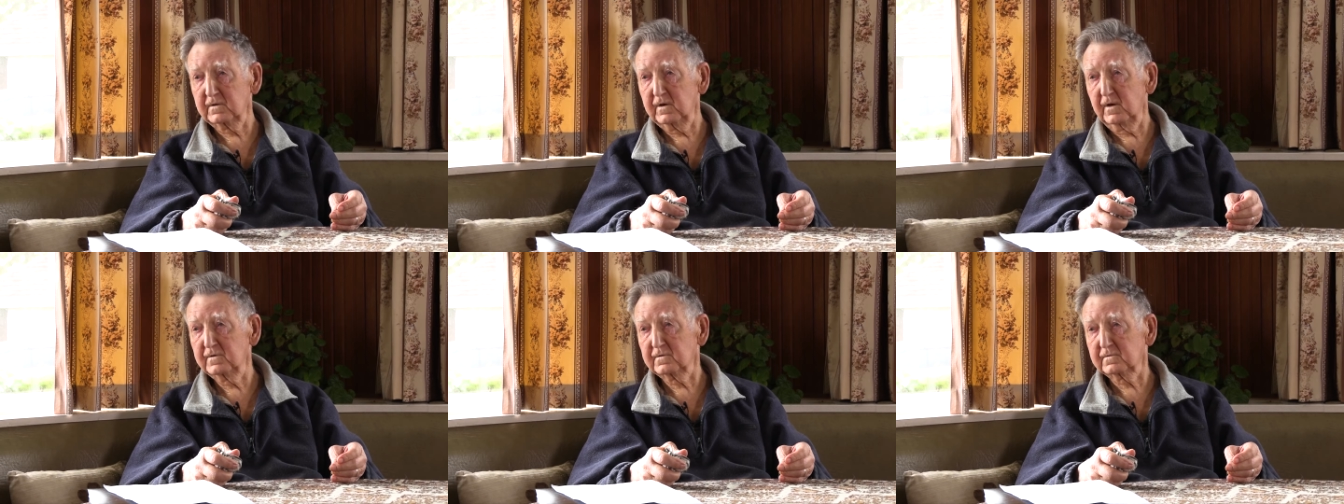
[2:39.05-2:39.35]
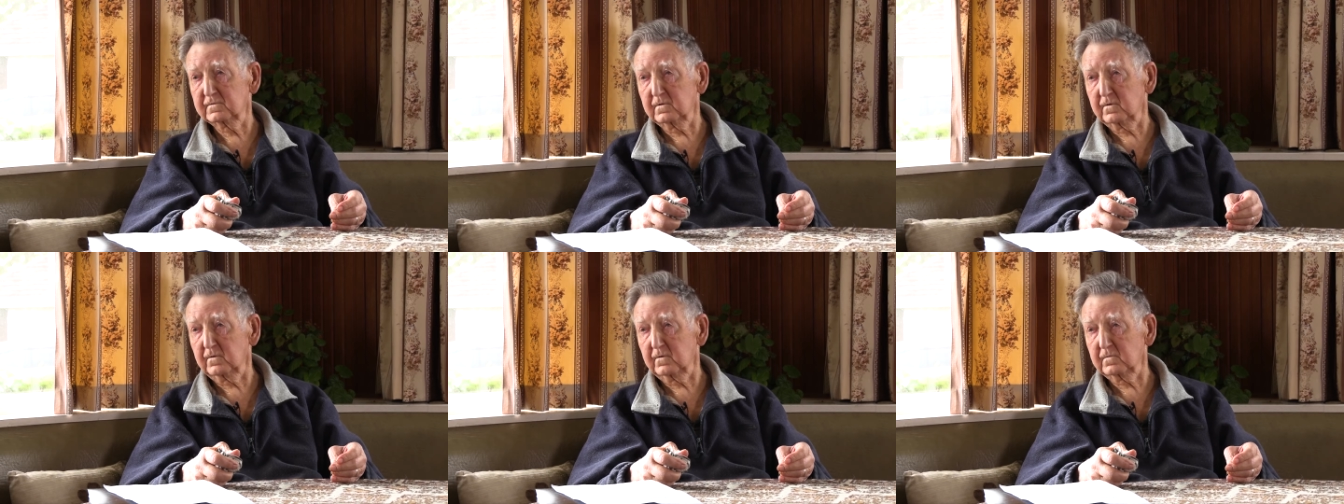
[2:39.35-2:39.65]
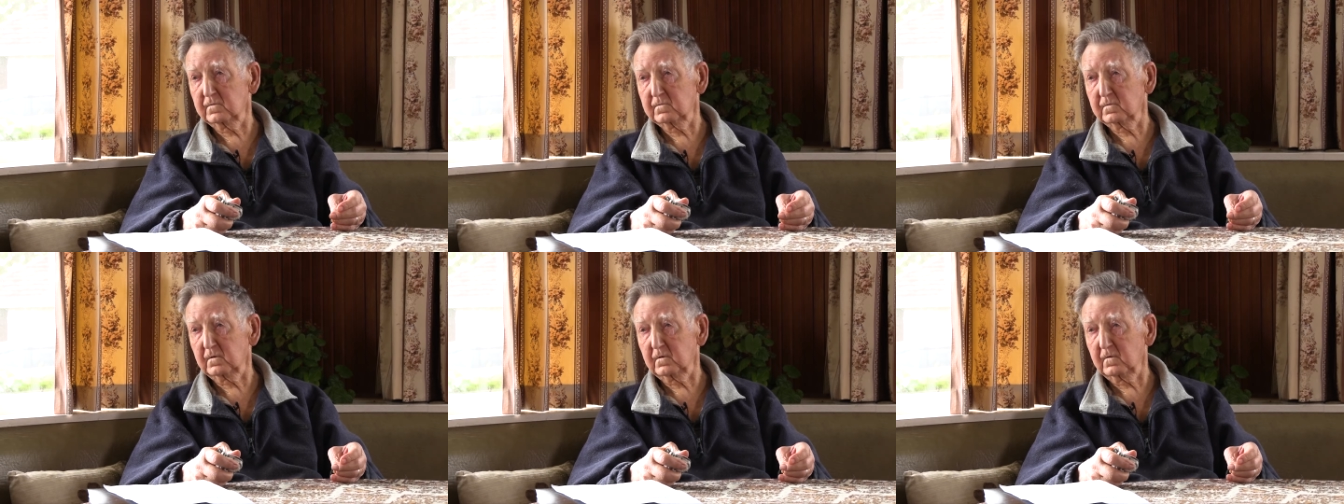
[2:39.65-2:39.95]

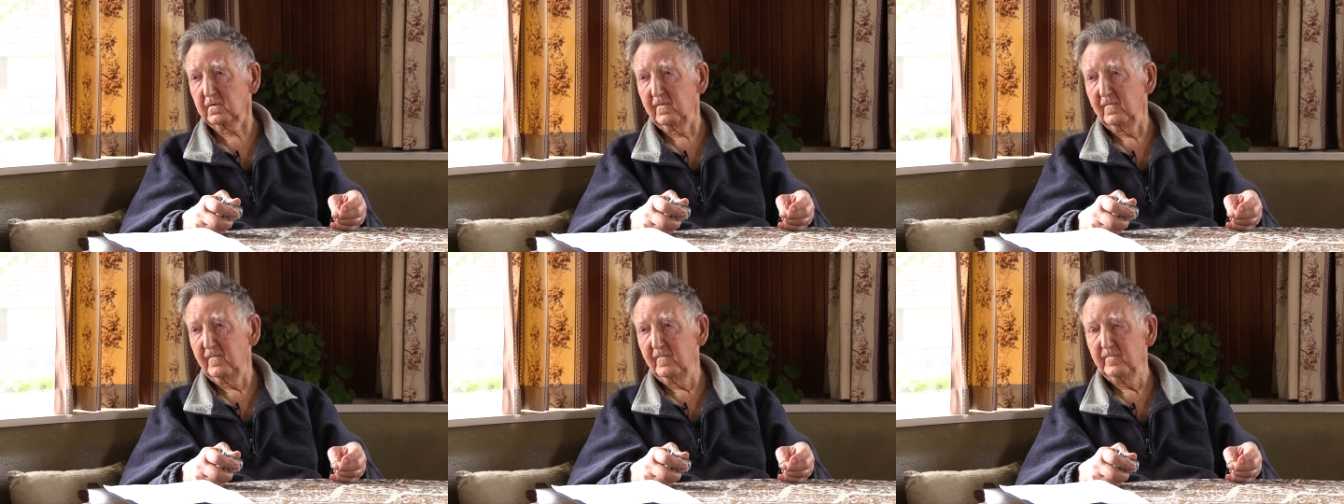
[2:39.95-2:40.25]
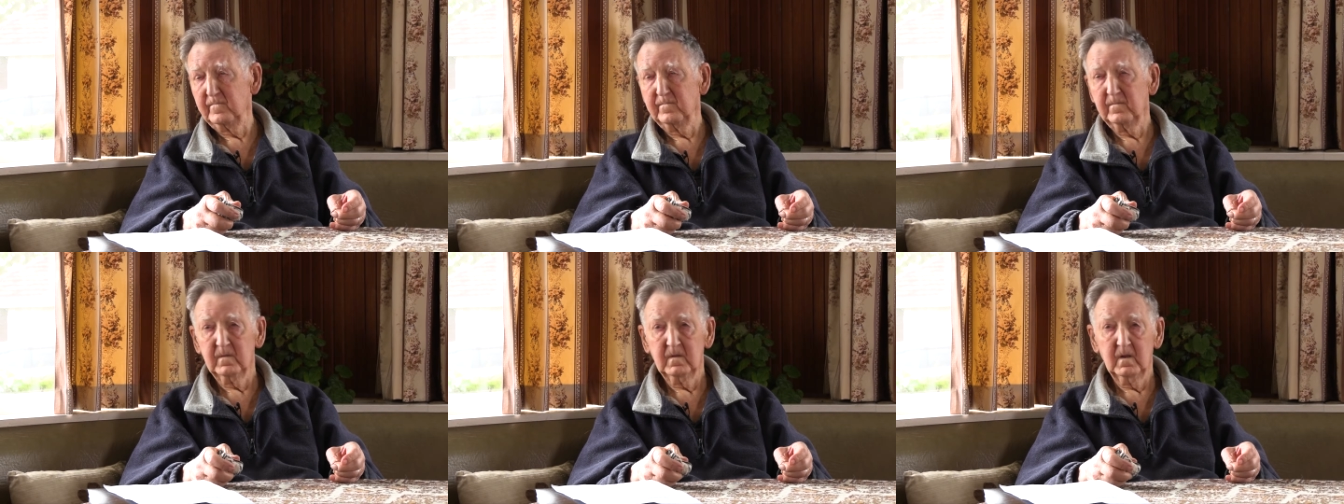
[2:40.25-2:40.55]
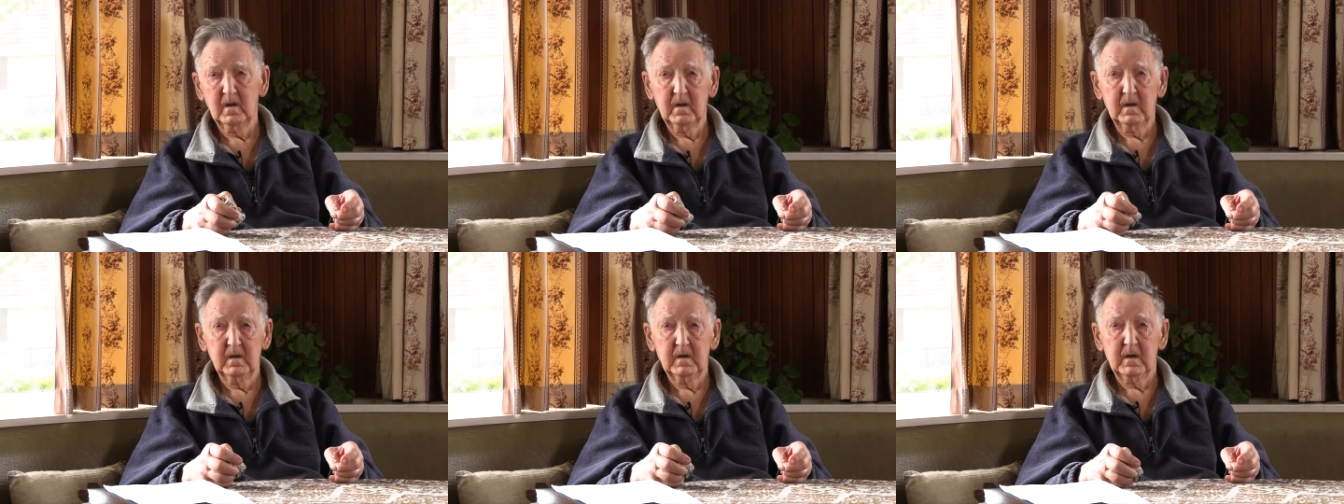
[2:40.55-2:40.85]
incident,
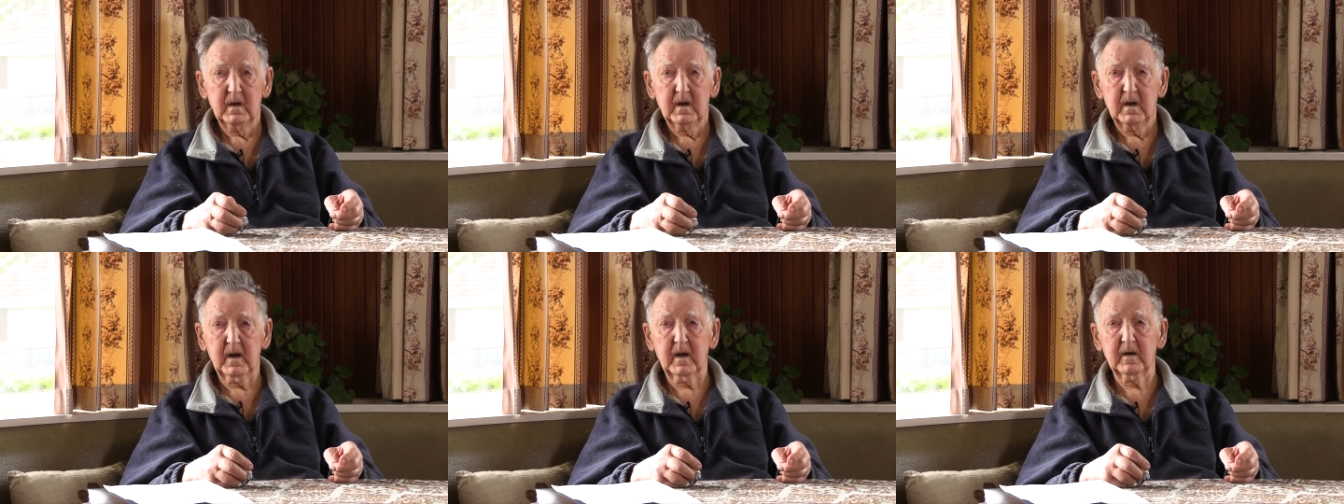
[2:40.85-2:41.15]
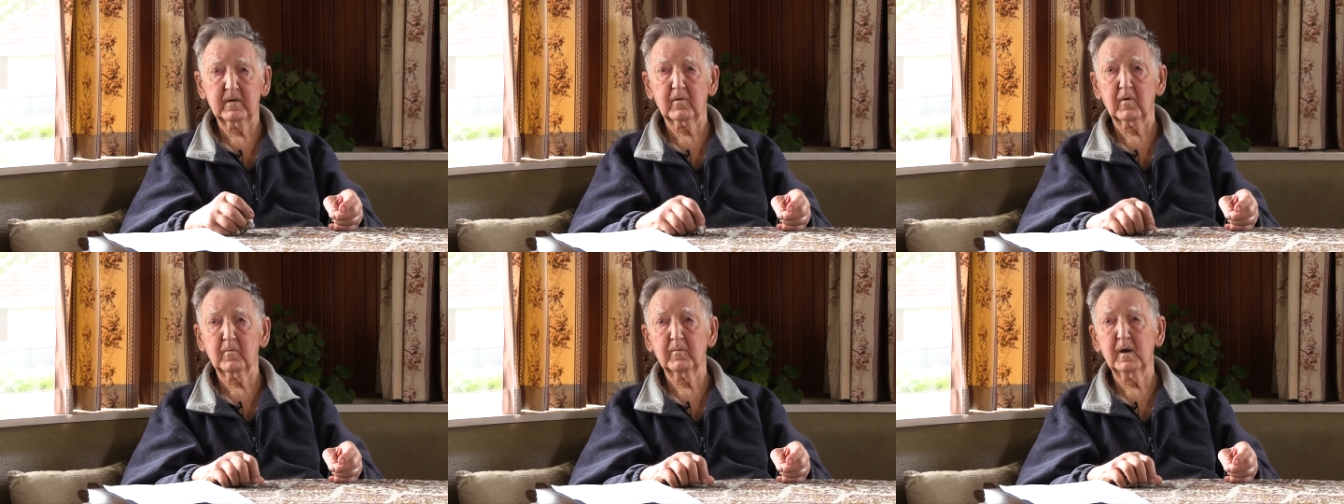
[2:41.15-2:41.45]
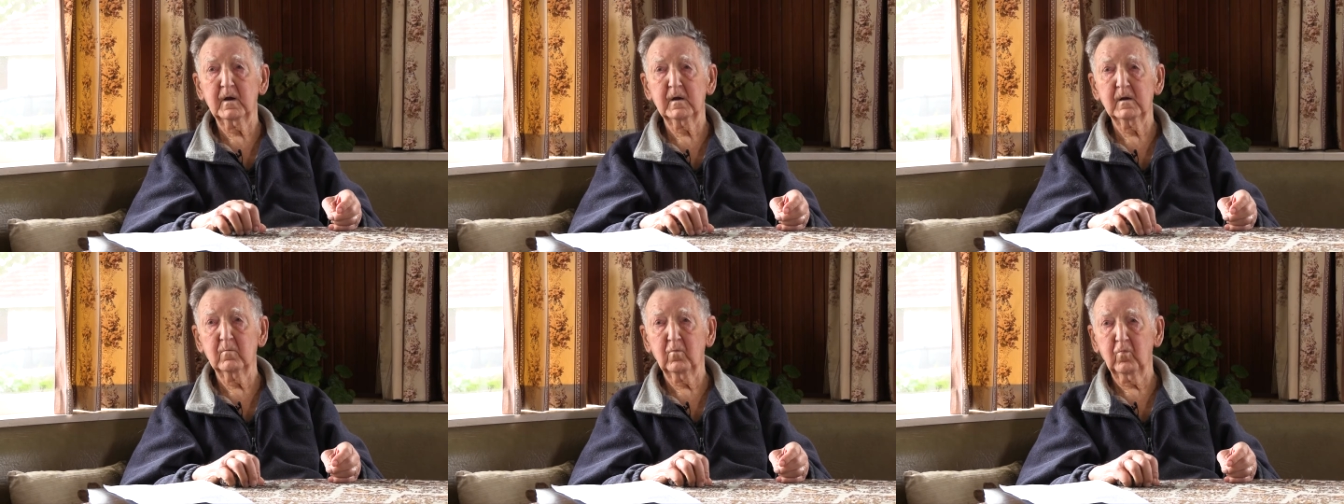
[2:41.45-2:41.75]
and there are
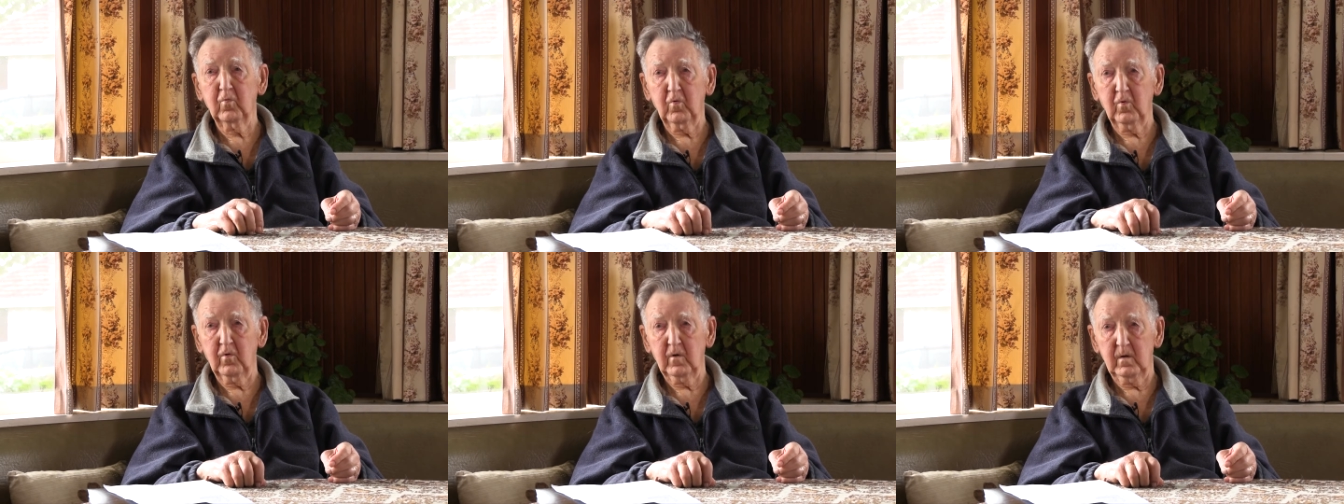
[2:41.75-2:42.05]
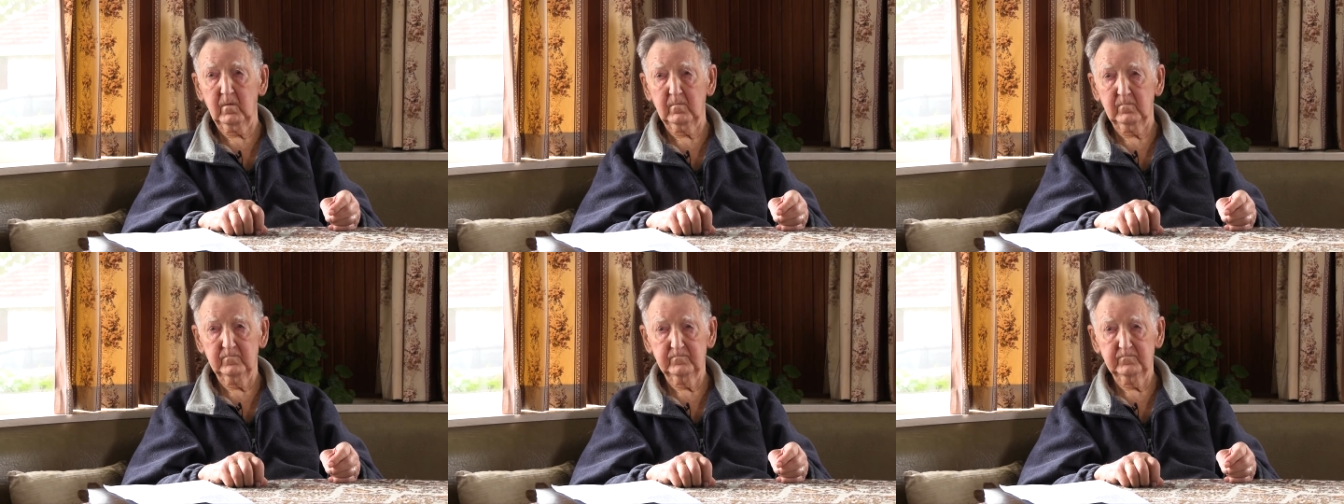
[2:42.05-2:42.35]
many more.